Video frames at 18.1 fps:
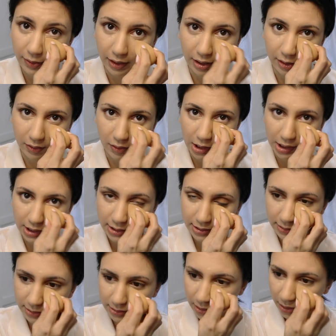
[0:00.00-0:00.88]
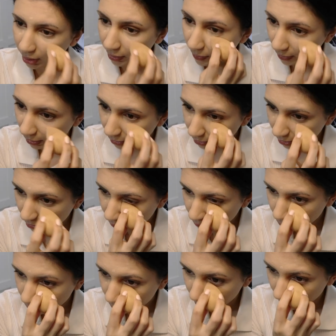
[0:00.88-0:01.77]
that class. And that kind
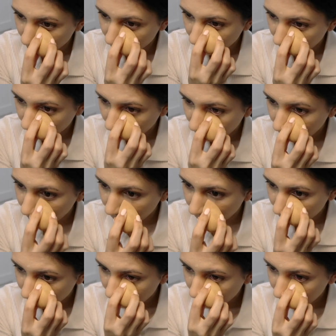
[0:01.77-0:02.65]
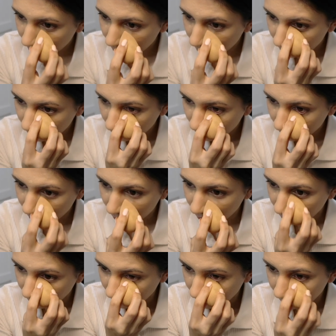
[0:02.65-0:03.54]
of just ruined everything for me
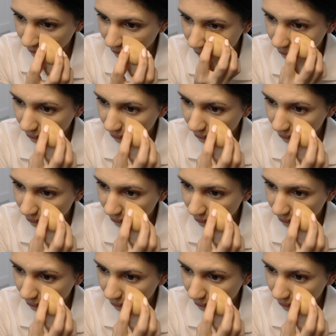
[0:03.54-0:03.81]
because